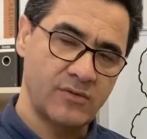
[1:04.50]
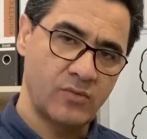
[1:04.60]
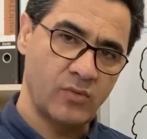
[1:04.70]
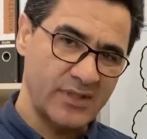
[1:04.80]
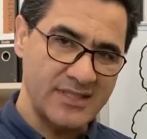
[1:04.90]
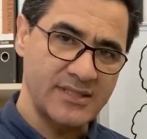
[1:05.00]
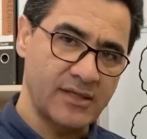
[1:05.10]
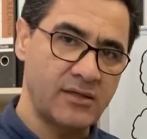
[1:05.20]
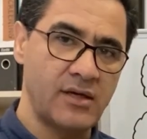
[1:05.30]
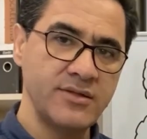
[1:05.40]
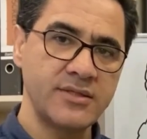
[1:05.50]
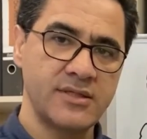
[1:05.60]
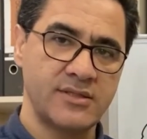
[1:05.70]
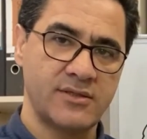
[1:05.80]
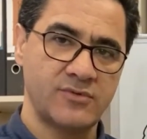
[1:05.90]
what is the
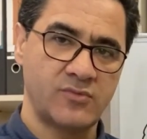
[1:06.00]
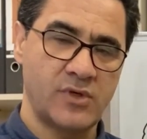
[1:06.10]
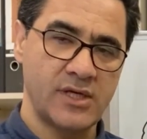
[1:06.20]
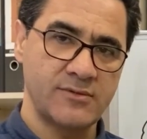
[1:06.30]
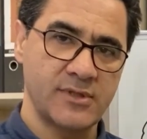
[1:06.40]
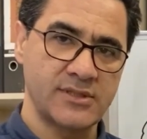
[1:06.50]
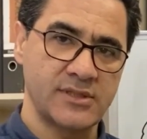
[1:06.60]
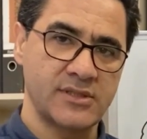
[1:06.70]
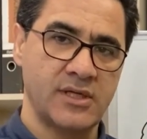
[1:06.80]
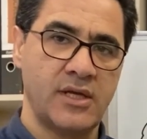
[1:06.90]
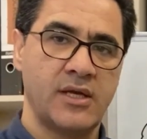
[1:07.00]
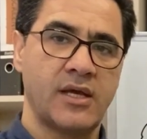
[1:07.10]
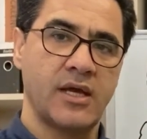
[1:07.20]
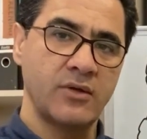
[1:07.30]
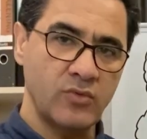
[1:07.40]
content of the white matter,
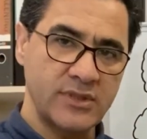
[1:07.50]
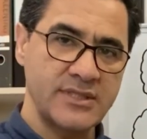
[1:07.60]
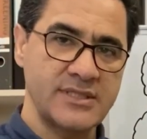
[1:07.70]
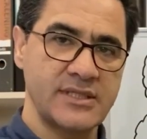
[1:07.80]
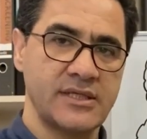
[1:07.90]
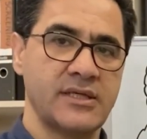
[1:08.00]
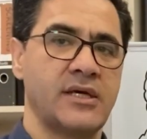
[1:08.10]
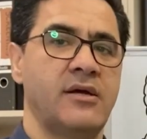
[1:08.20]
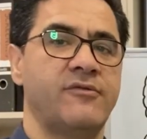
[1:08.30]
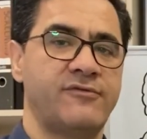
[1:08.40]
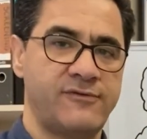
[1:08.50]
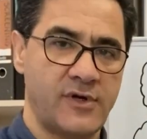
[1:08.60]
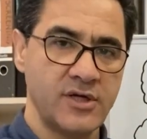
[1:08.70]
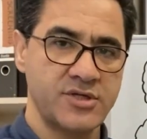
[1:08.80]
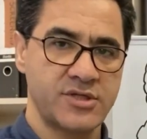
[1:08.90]
and what is the
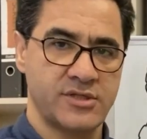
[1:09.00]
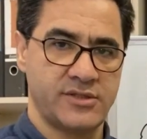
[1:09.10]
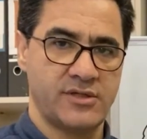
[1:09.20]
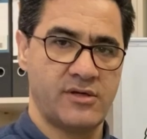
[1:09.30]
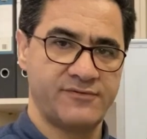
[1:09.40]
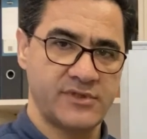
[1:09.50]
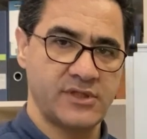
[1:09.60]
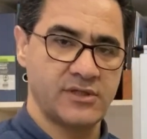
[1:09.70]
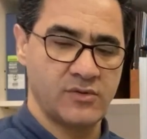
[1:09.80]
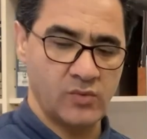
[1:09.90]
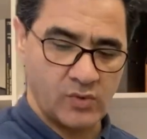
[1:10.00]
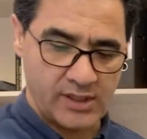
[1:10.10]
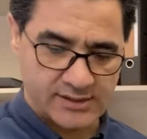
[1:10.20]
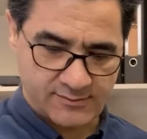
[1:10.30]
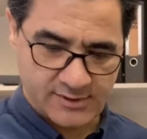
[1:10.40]
function of the
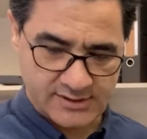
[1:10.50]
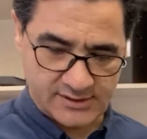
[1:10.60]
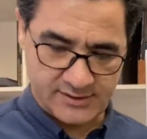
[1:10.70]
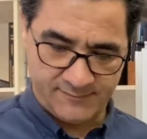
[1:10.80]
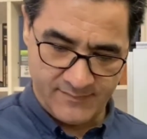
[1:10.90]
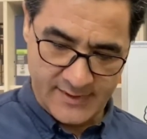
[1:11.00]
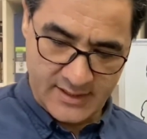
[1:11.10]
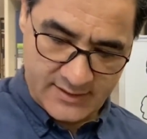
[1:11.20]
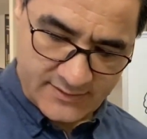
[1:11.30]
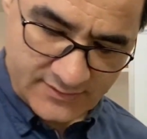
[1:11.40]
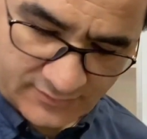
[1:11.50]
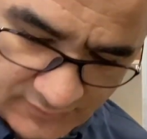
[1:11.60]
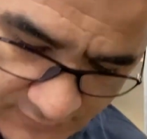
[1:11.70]
white matter. So